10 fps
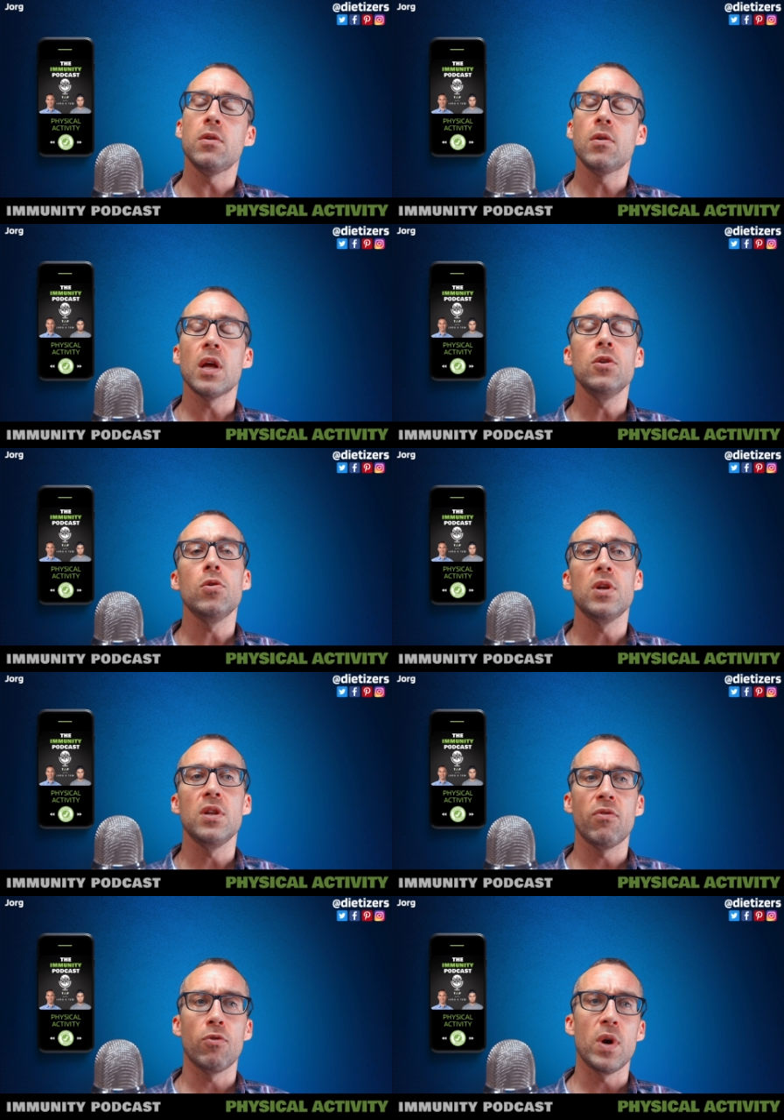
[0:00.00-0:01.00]
you can do it in
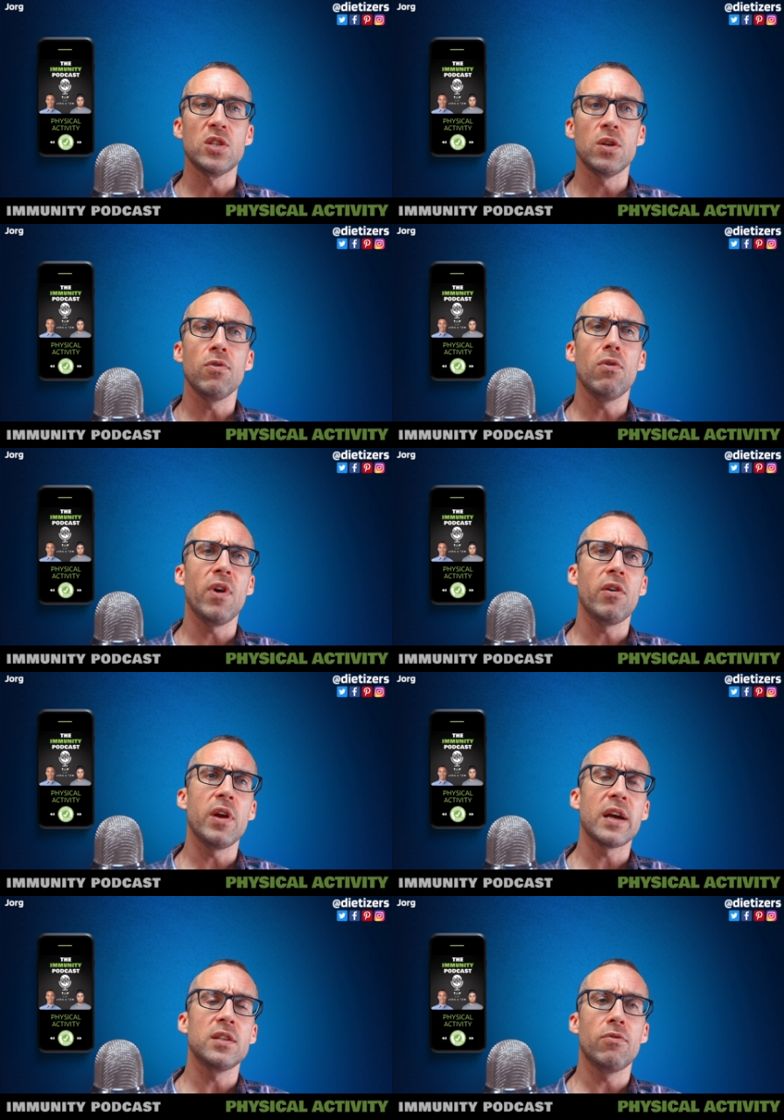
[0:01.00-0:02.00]
different ways. If you're very
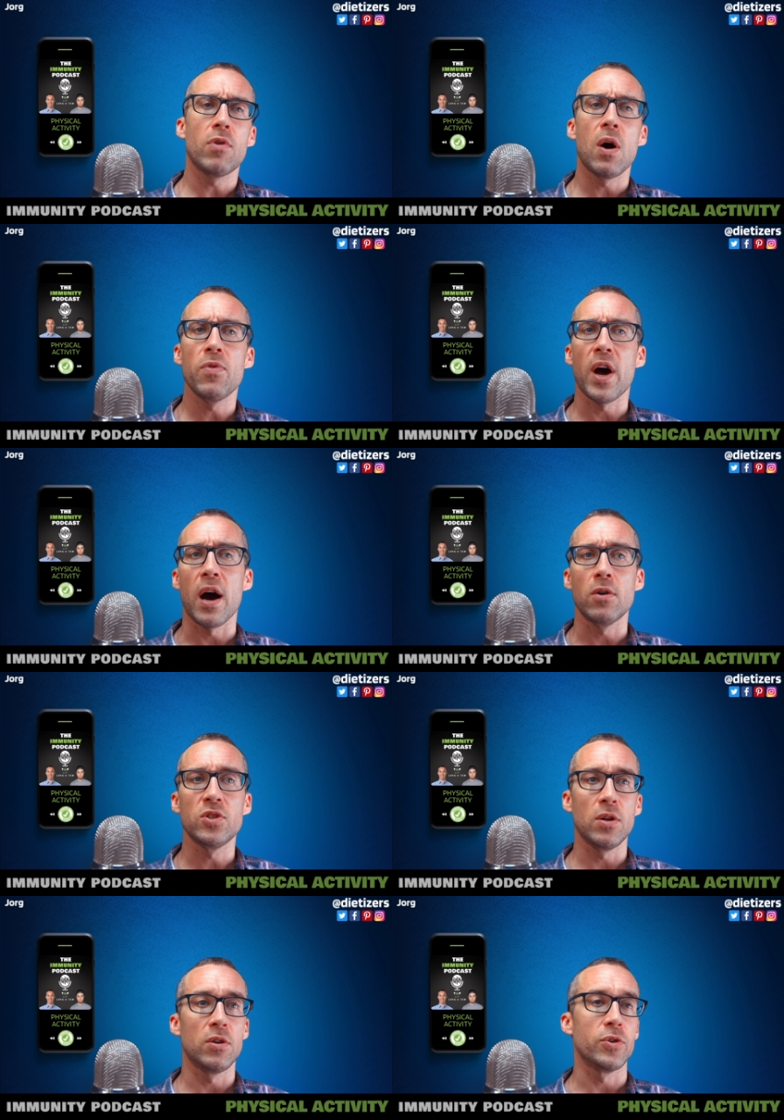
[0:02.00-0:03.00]
active around the
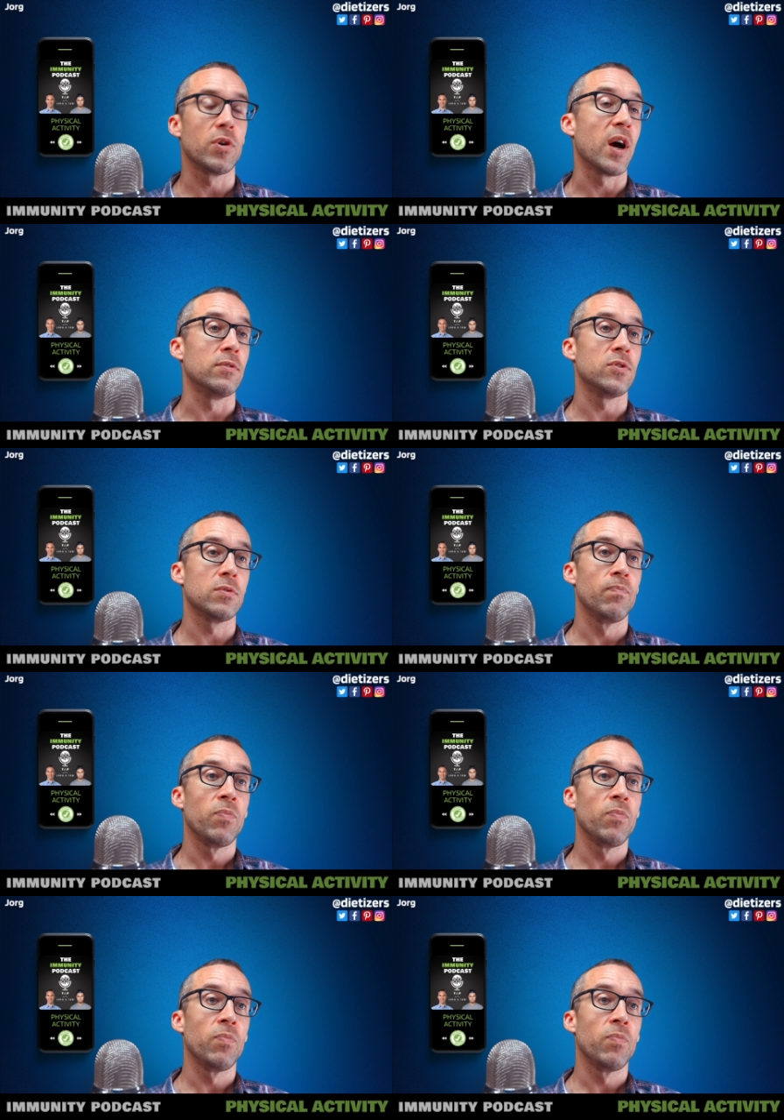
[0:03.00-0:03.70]
house, it also counts.